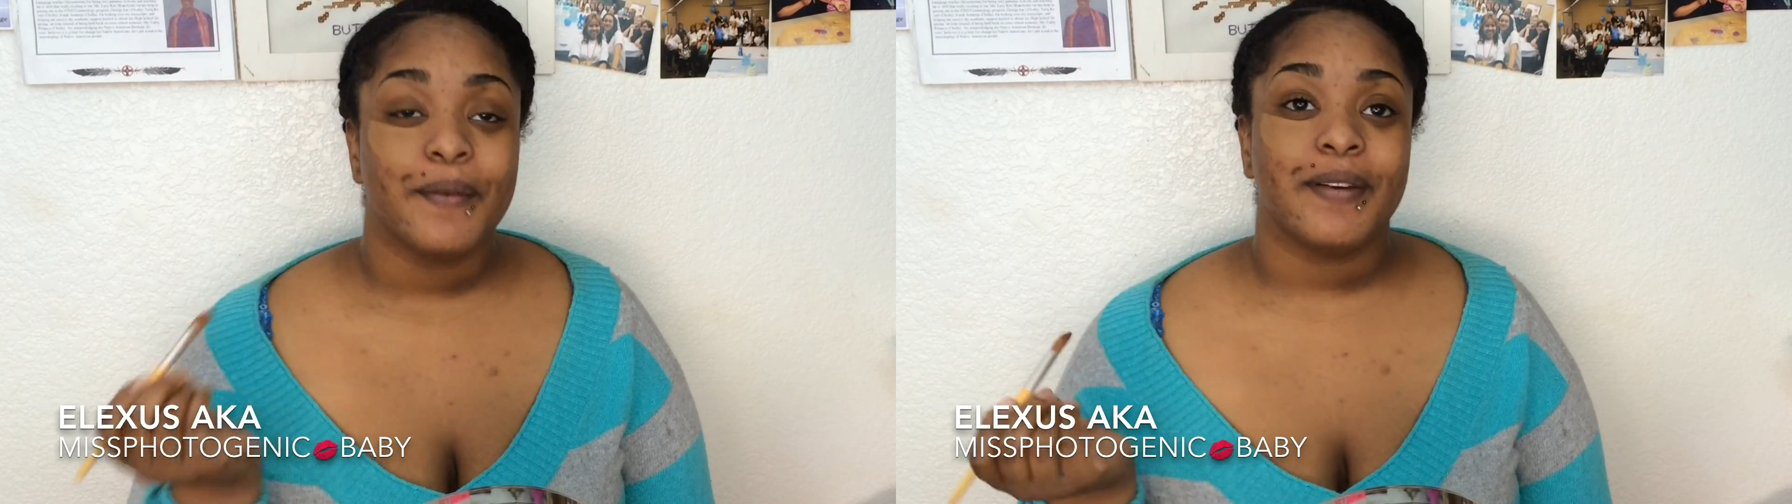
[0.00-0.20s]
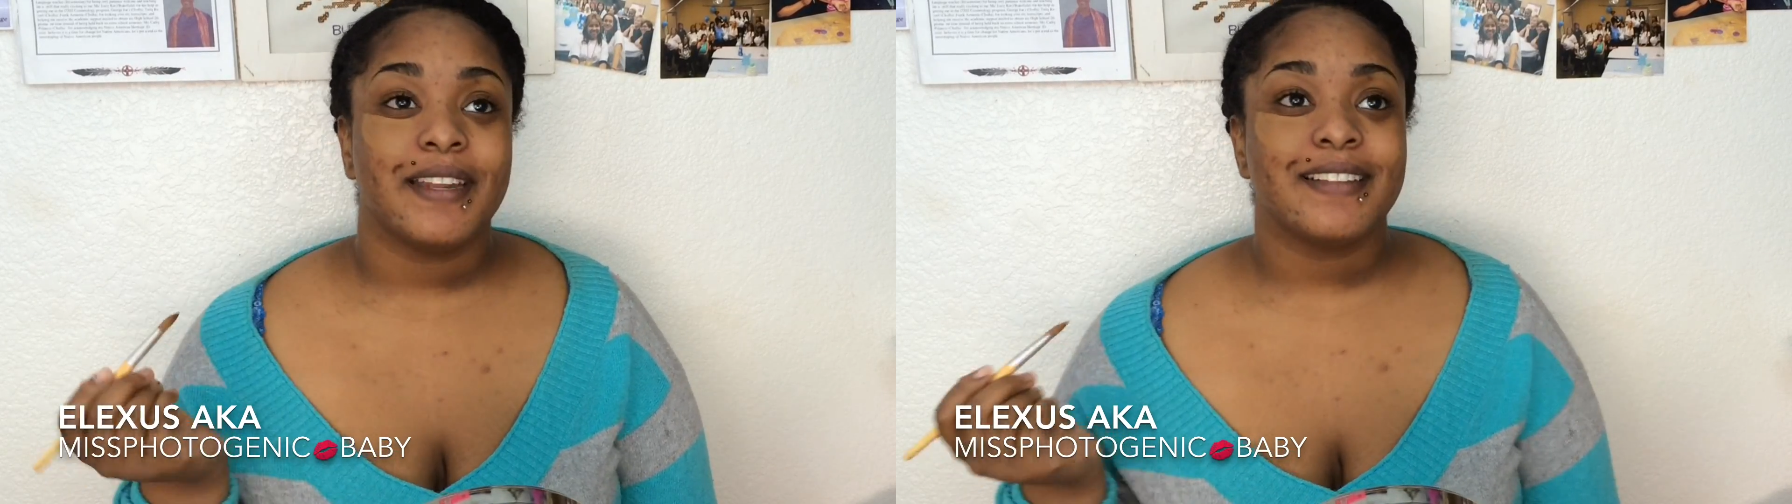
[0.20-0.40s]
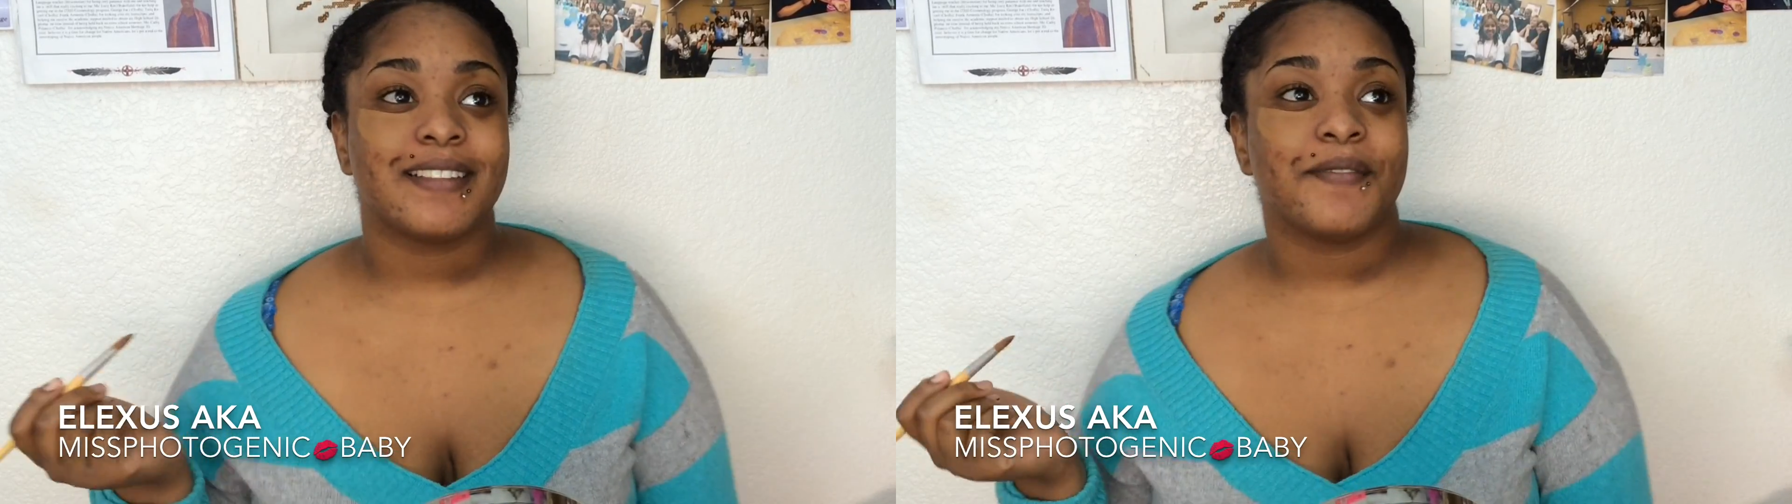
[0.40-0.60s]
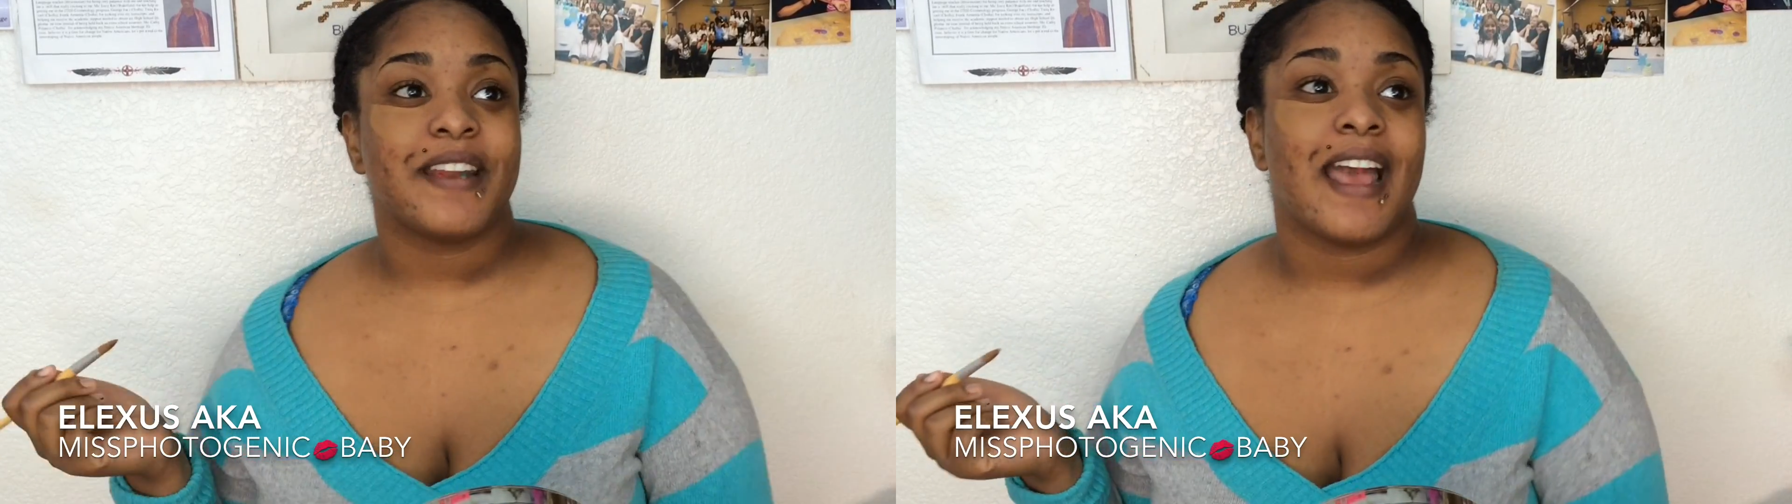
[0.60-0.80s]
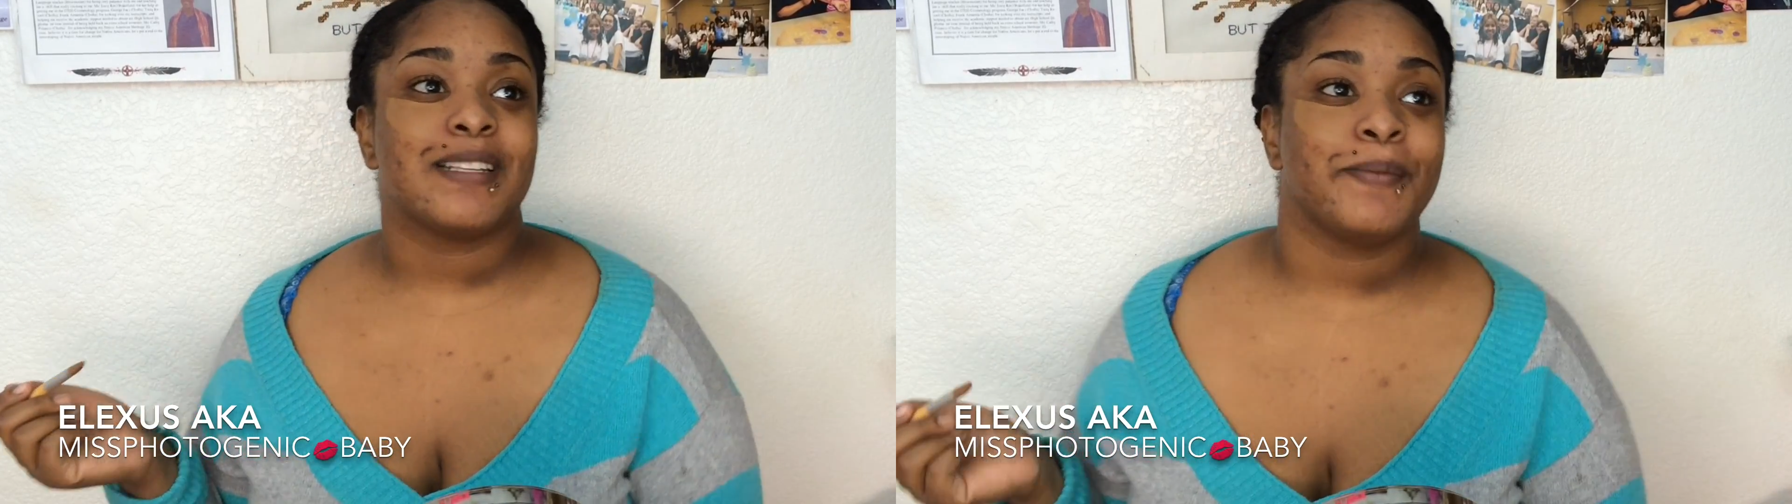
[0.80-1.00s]
what did someone
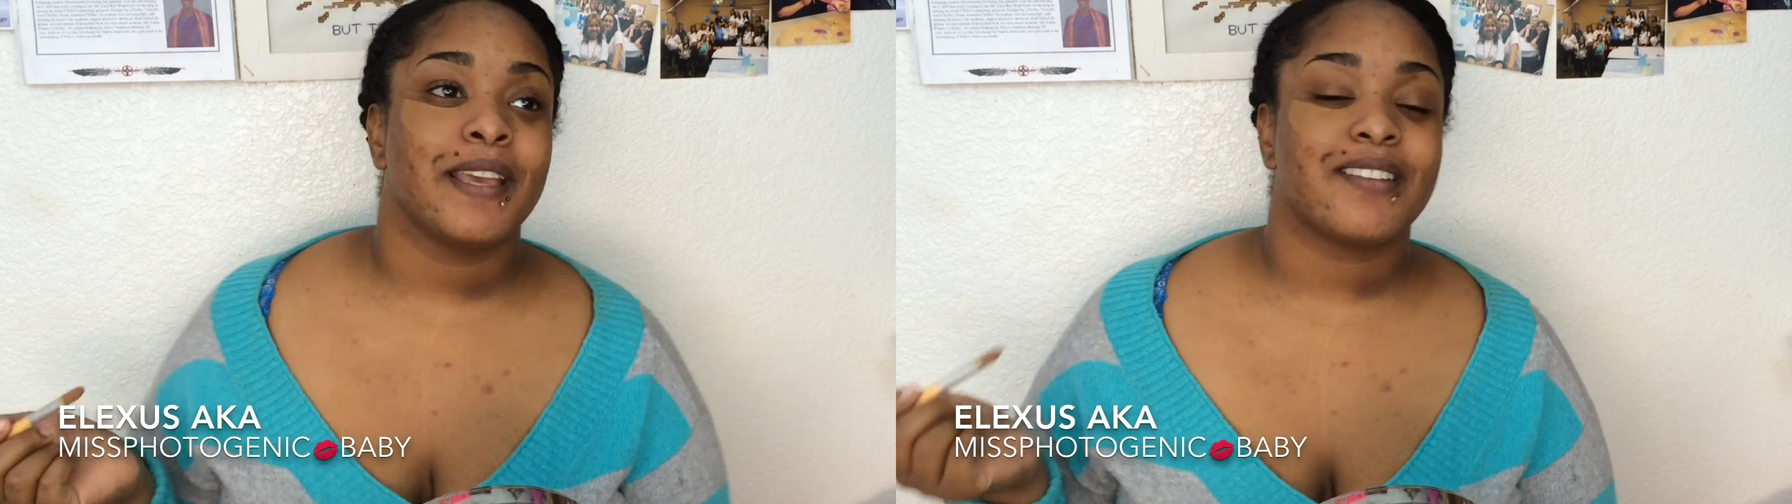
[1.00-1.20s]
ask me?